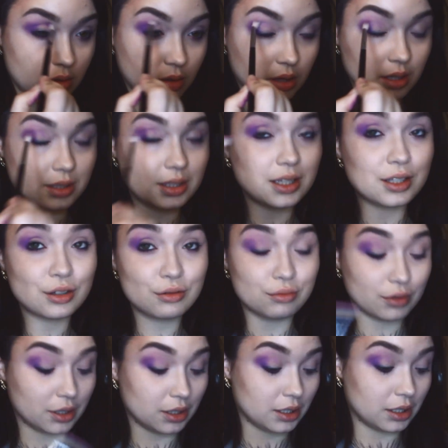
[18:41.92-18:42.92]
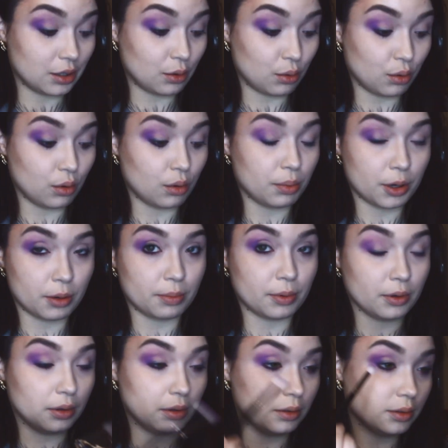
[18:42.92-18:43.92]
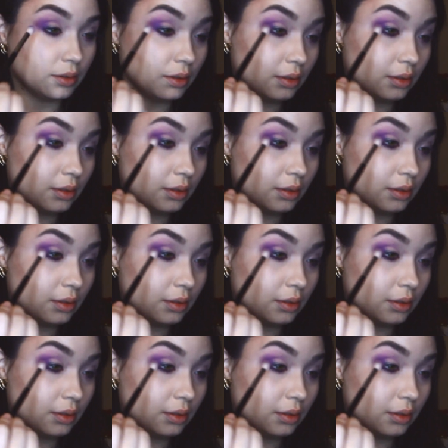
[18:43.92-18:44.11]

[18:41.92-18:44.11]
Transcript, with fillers: This is a really cool purple.